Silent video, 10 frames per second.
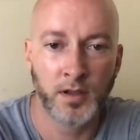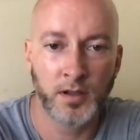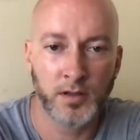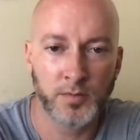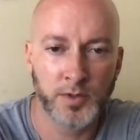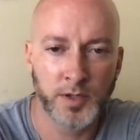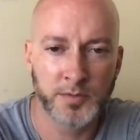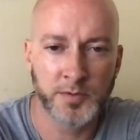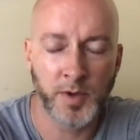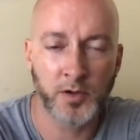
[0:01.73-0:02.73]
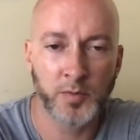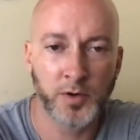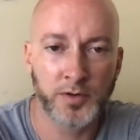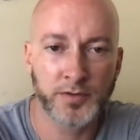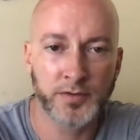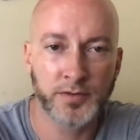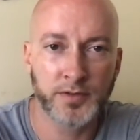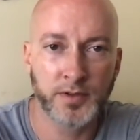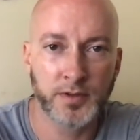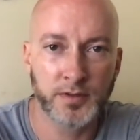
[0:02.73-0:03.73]
My name is Michael
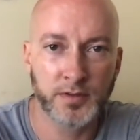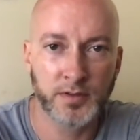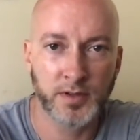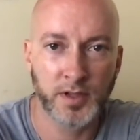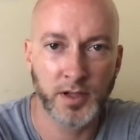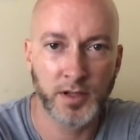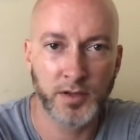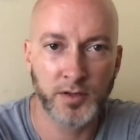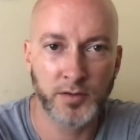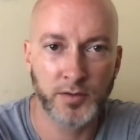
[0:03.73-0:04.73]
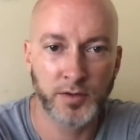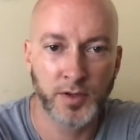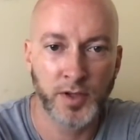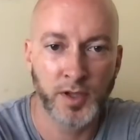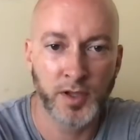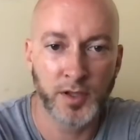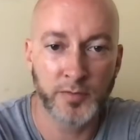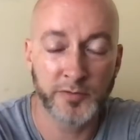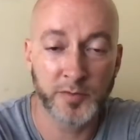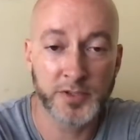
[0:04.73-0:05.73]
Parsons. I
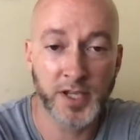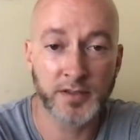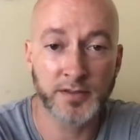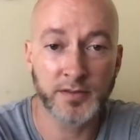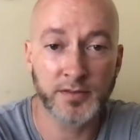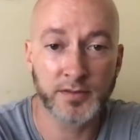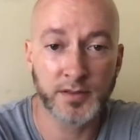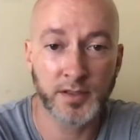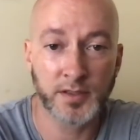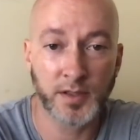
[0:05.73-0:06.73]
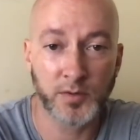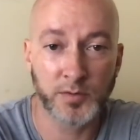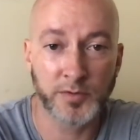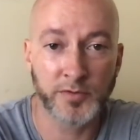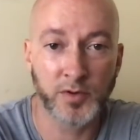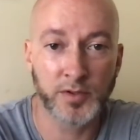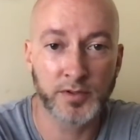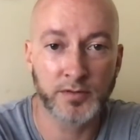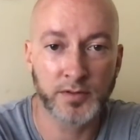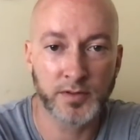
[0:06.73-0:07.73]
am from Texas, and I will be
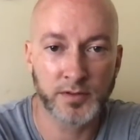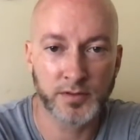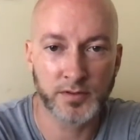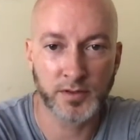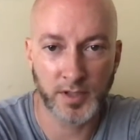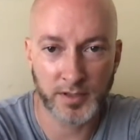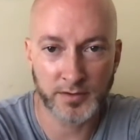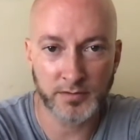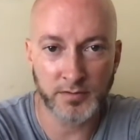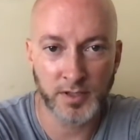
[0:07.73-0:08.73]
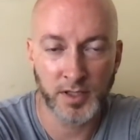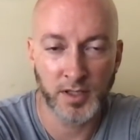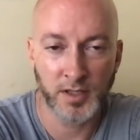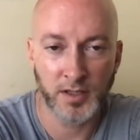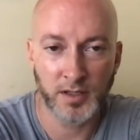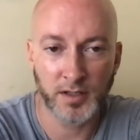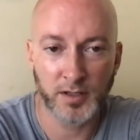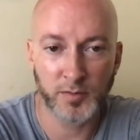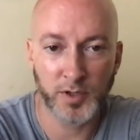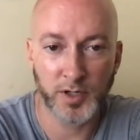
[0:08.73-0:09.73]
voting in this year's election,
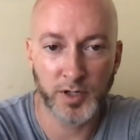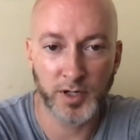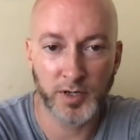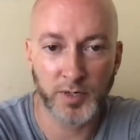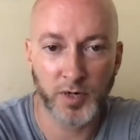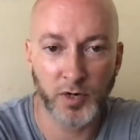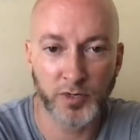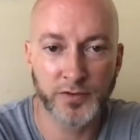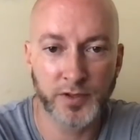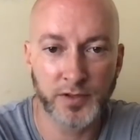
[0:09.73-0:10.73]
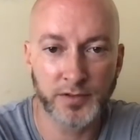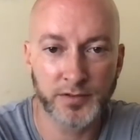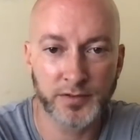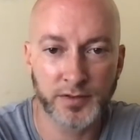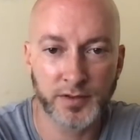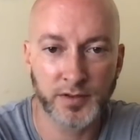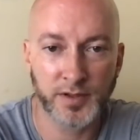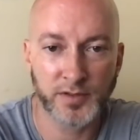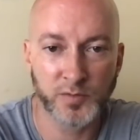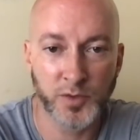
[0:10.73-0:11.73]
but I am overseas
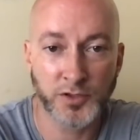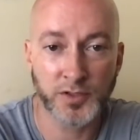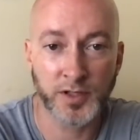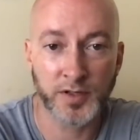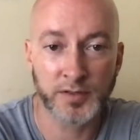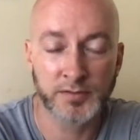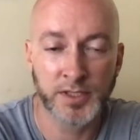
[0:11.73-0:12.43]
as a missionary.